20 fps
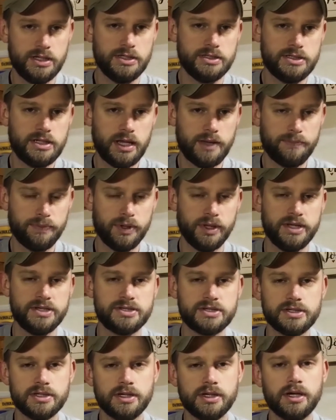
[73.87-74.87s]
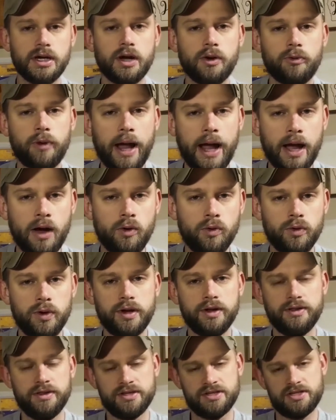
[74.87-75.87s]
take place
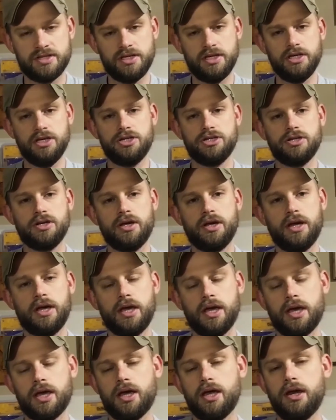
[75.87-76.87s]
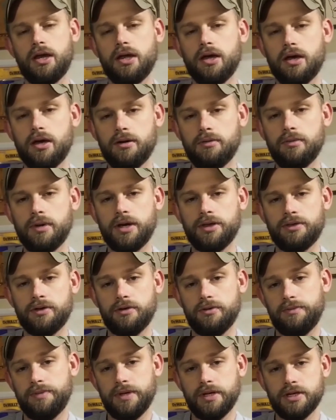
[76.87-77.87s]
around the siege, and um, I thought it
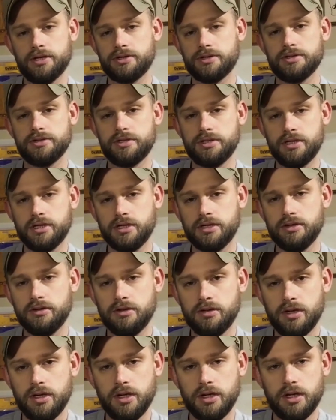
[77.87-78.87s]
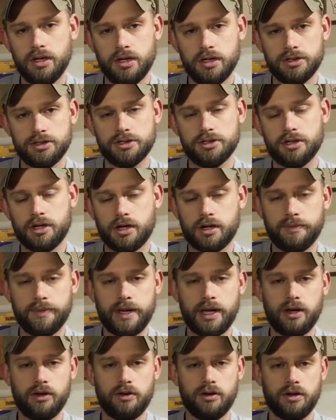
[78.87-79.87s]
would be interesting to talk
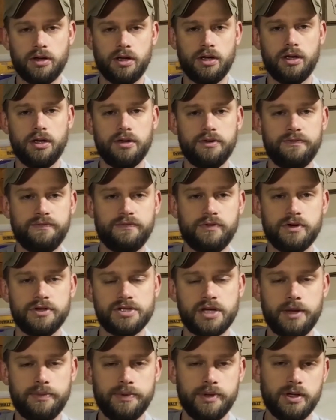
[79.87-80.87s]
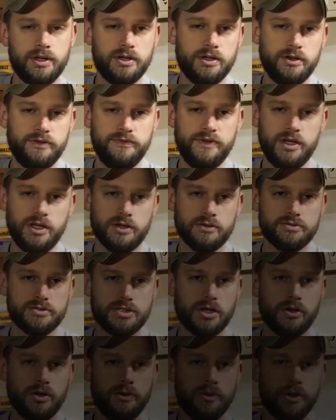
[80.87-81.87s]
about uh, for a topic in a video. So here